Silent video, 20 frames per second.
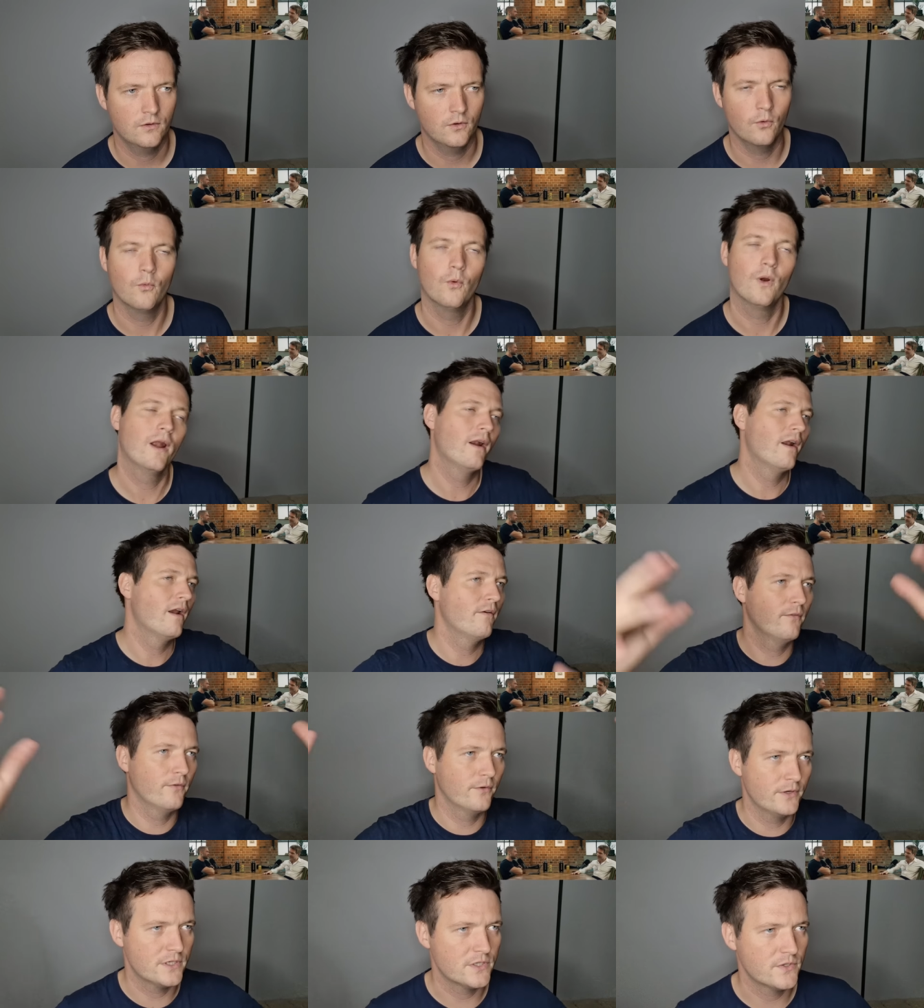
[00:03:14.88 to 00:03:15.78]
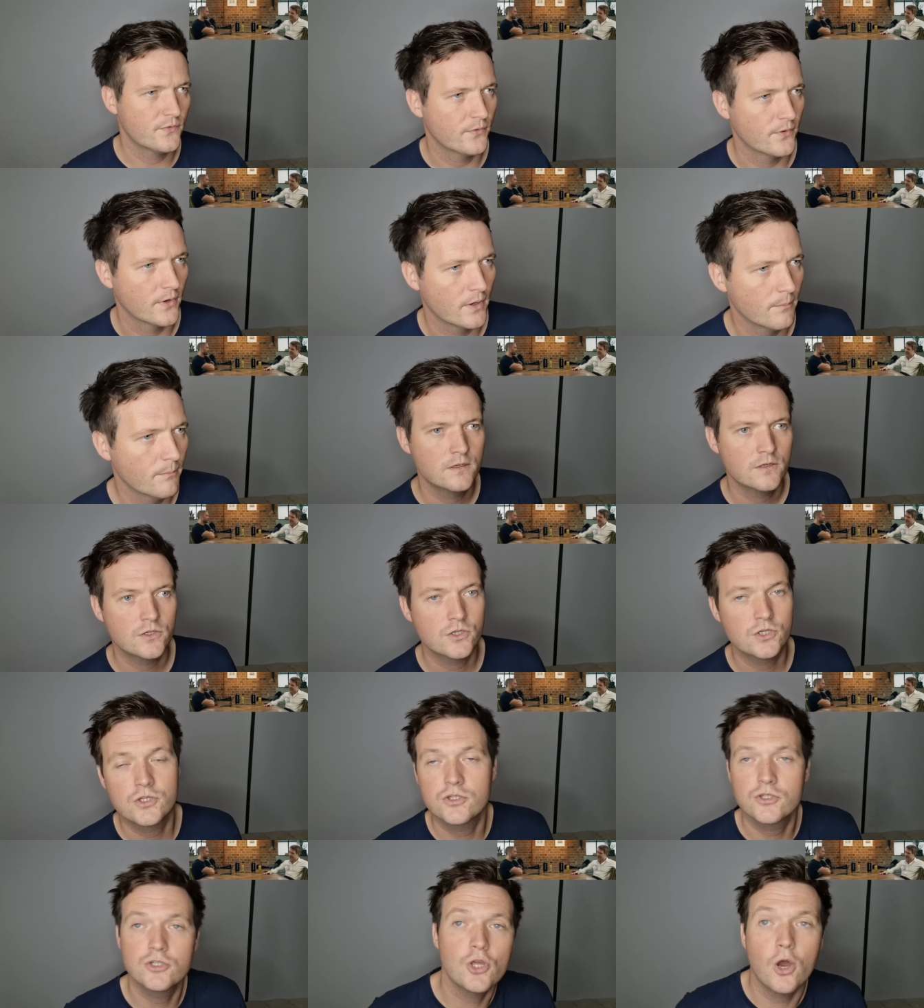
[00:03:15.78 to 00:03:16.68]
or wherever he's from.
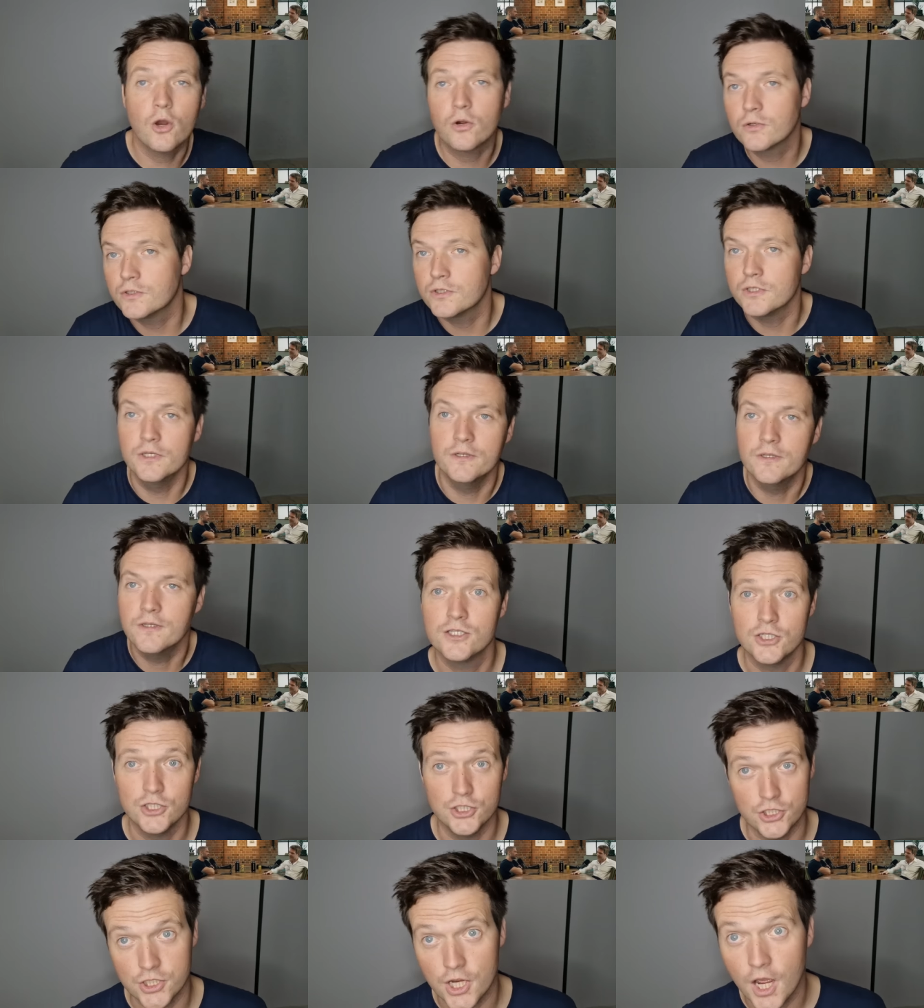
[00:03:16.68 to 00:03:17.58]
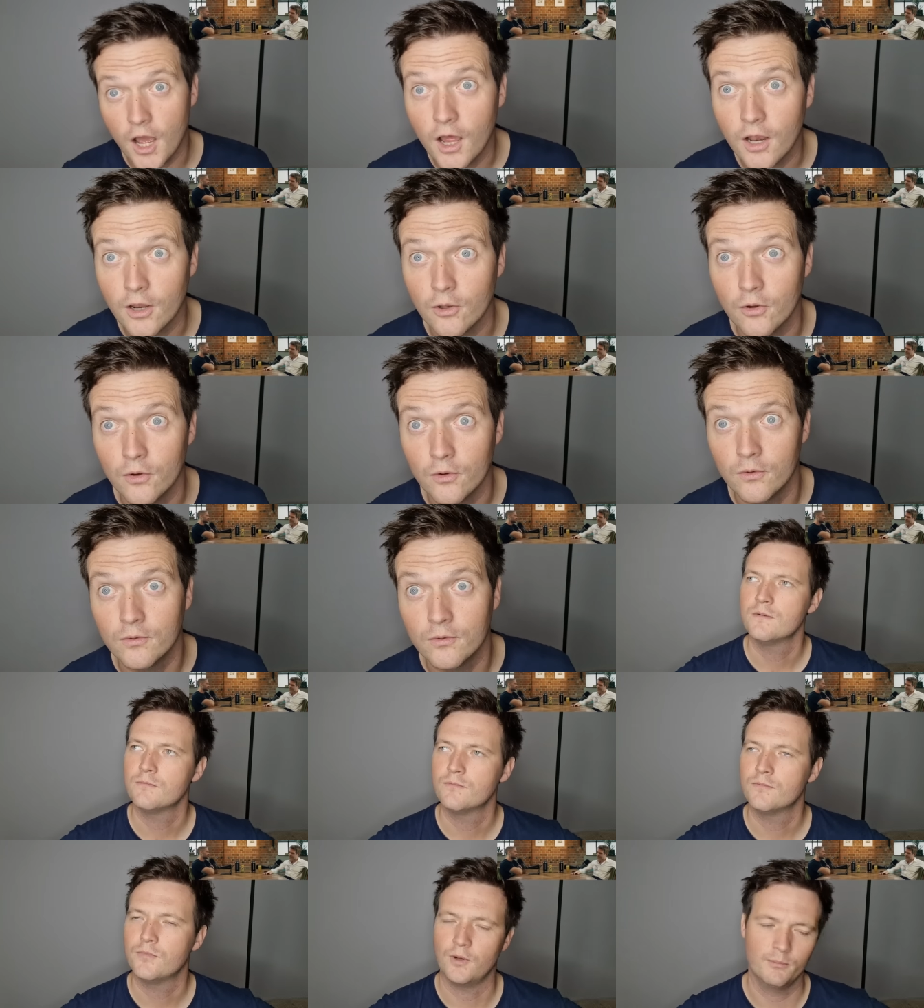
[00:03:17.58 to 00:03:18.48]
Stockton, Darlow,
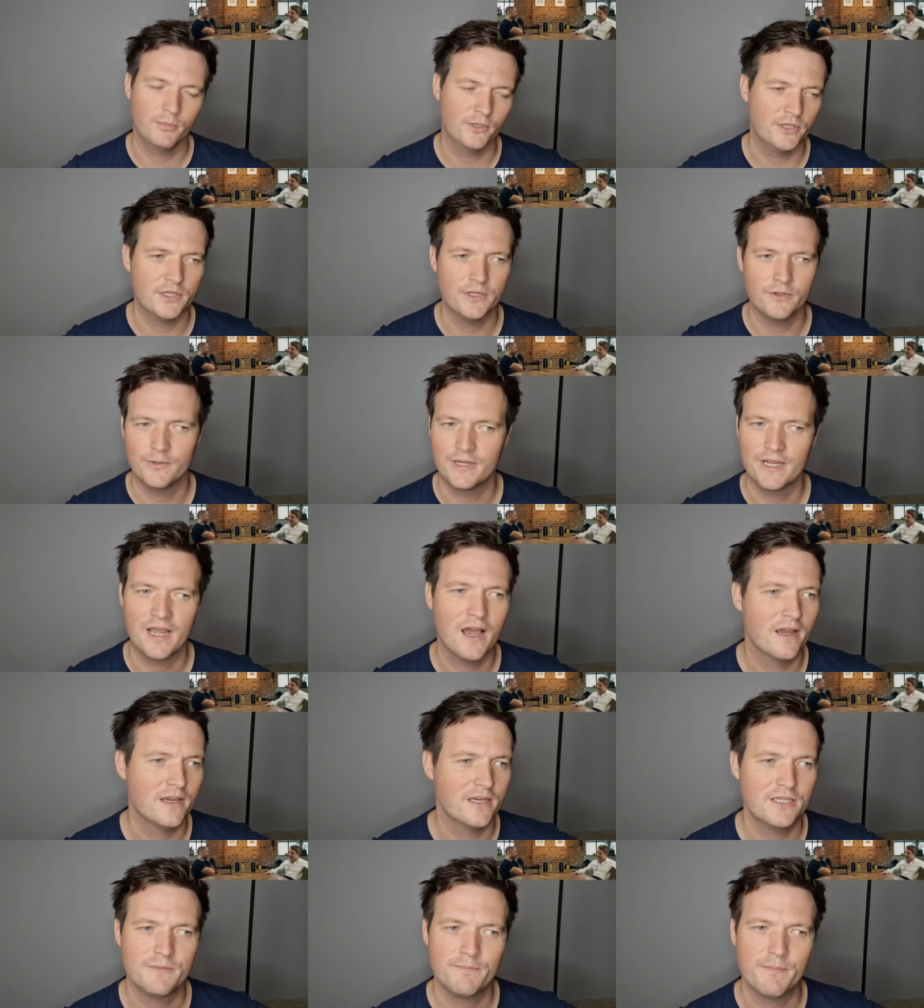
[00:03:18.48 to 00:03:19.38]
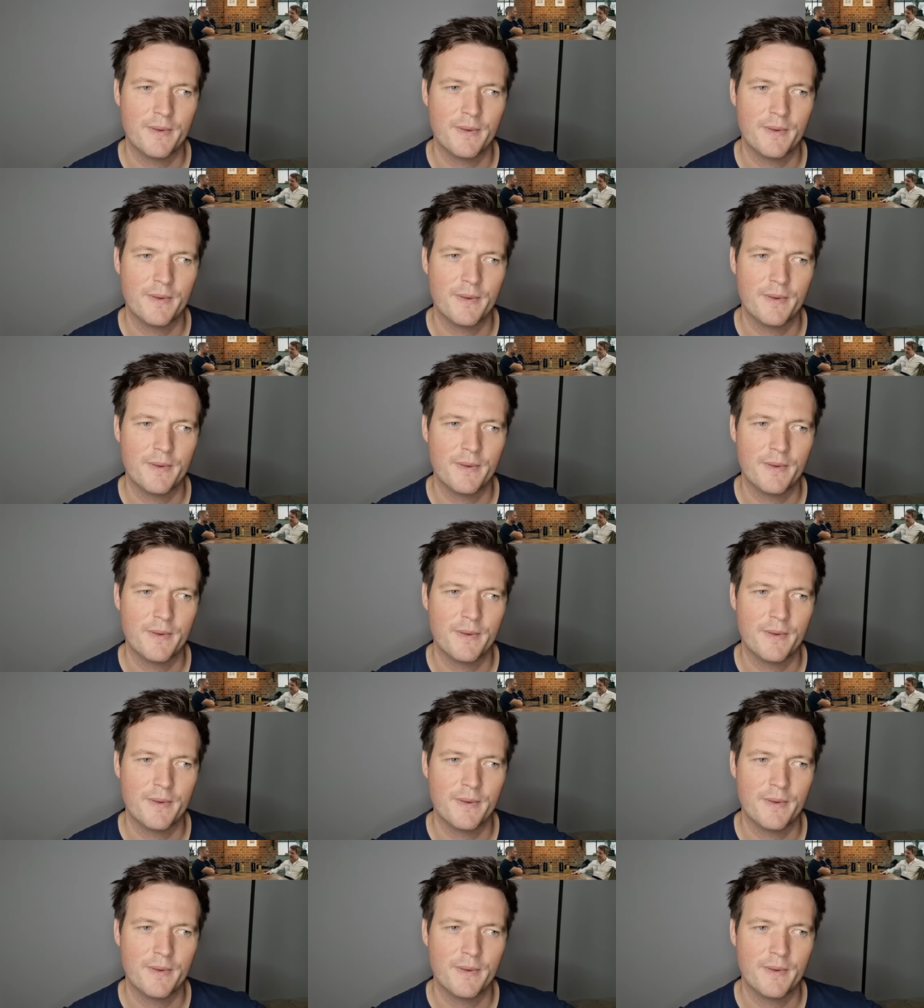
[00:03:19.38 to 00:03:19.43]
probably doing ice